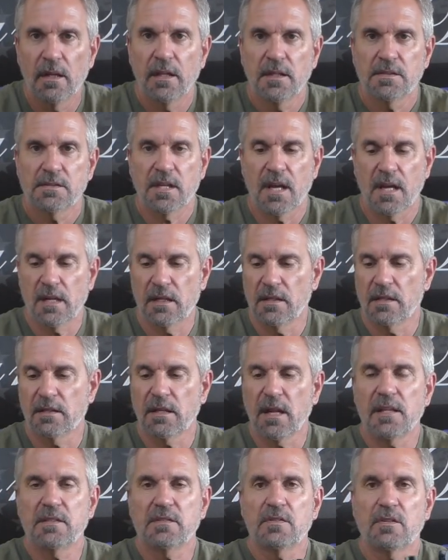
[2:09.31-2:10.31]
It's got a
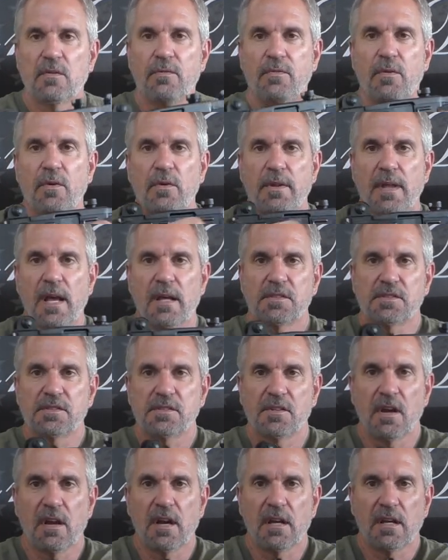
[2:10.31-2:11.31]
nice little fold-out
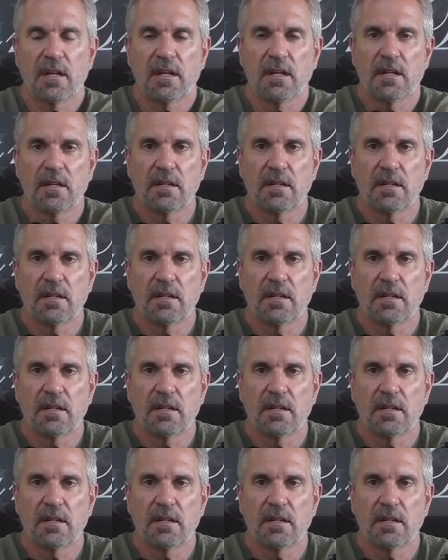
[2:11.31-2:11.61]
stock,